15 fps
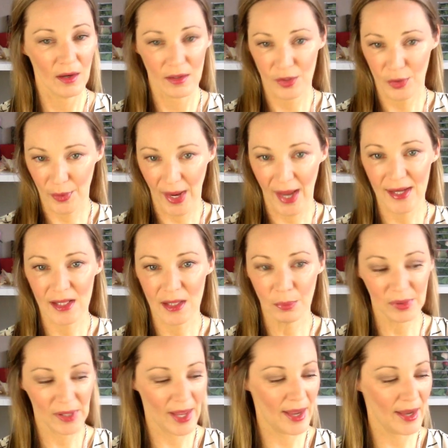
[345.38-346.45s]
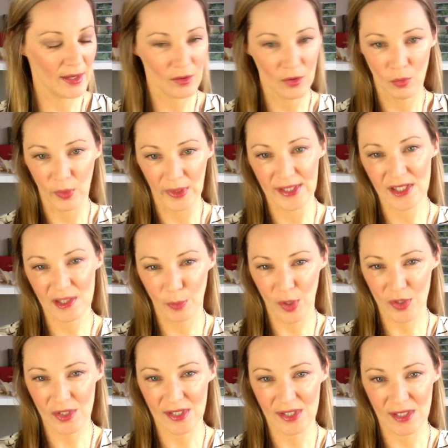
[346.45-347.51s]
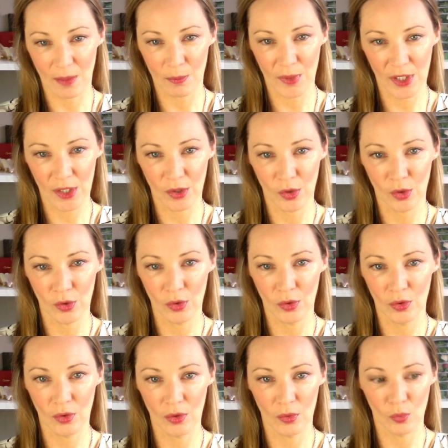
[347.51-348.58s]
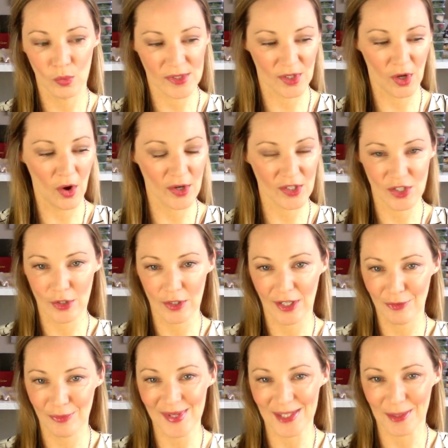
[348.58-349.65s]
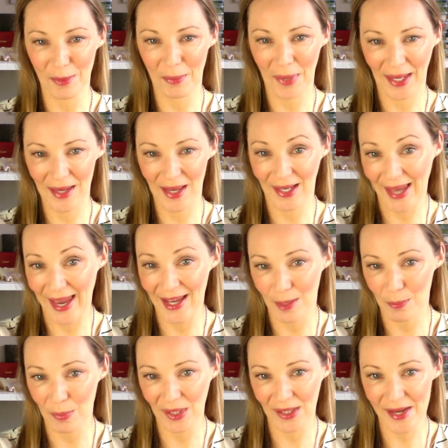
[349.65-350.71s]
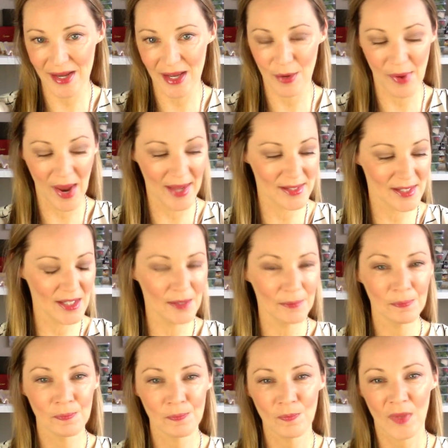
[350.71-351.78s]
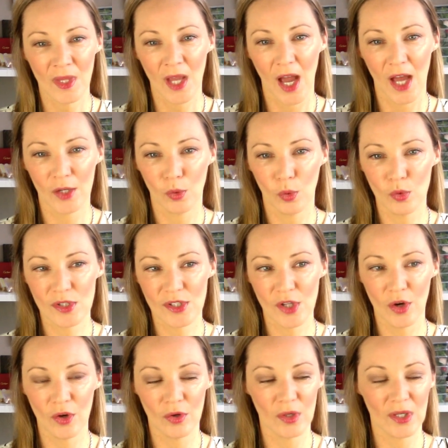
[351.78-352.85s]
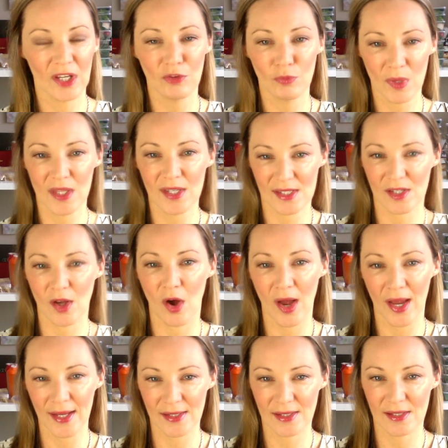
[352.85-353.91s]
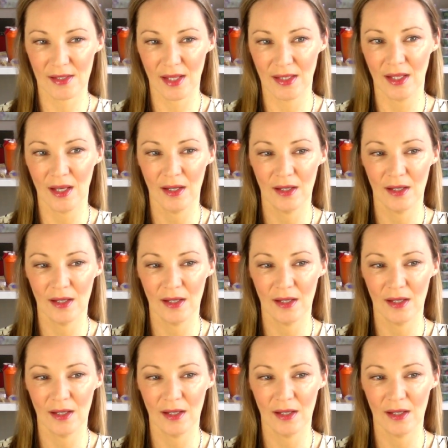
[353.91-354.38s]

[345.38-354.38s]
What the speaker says: Created the plan, went and spoke to somebody who was going to give me some accountability around it, and also give me the science and